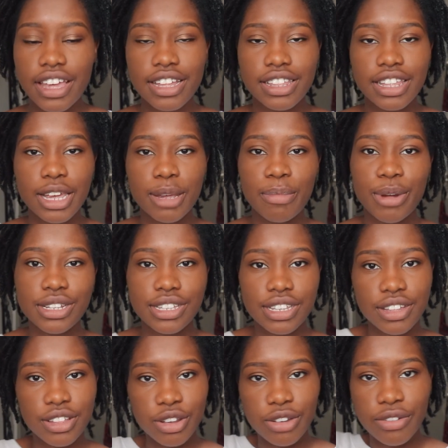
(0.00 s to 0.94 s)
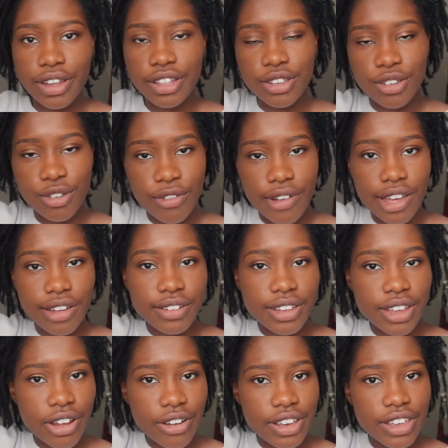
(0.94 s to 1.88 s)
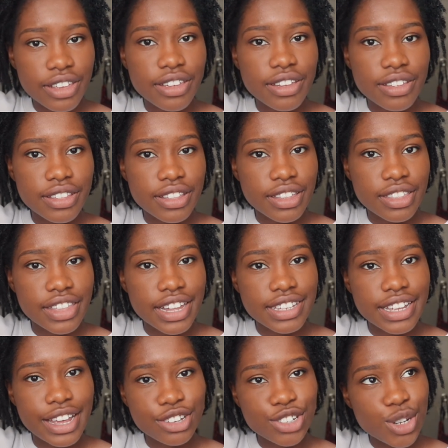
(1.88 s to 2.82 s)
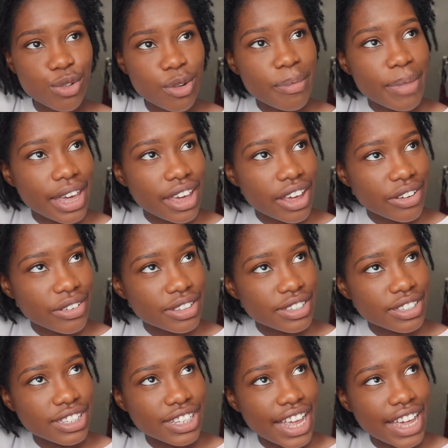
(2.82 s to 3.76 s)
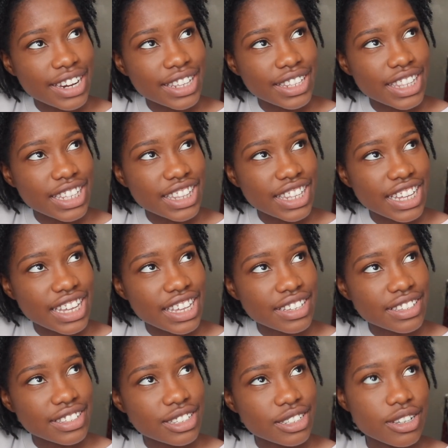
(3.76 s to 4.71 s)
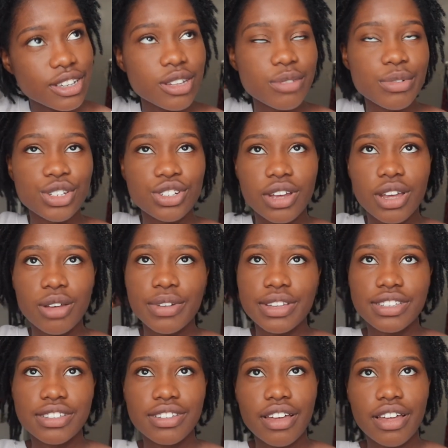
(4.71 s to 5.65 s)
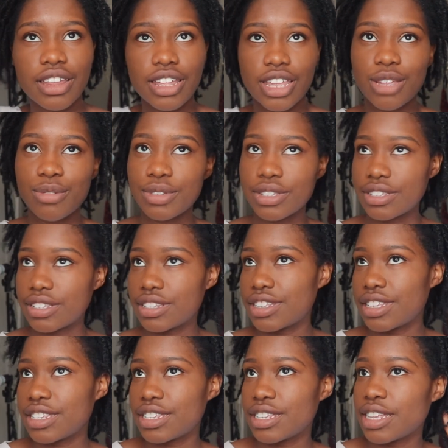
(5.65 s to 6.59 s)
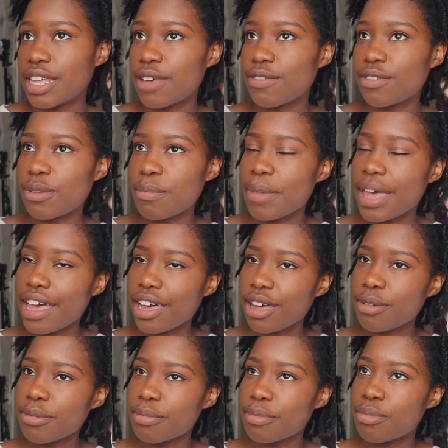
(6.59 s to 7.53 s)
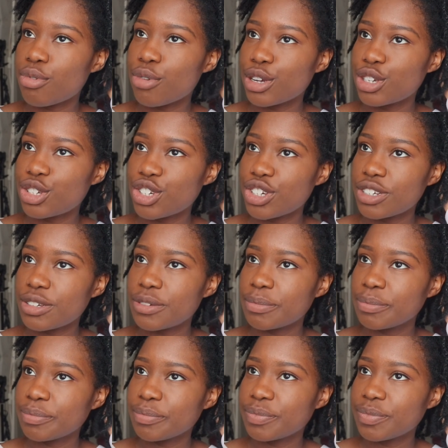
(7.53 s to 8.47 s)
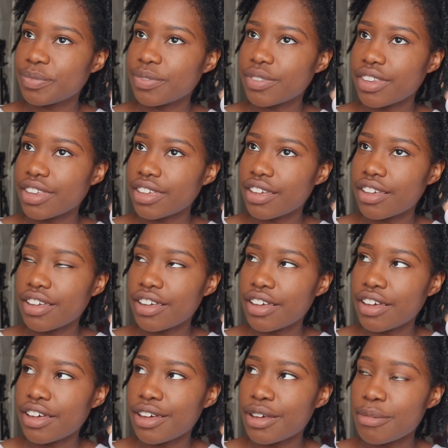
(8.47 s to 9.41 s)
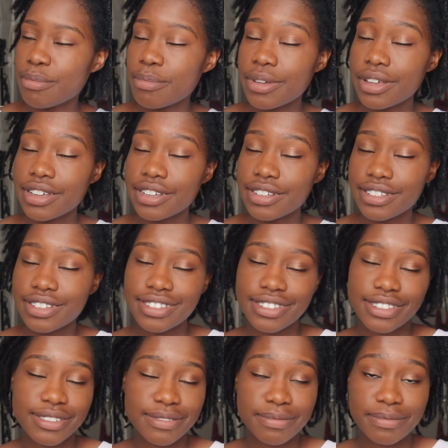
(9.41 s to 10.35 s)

Like particularly around the crown area, that's actually where my hair is kind of the thickest, which I always thought it was this left back portion. But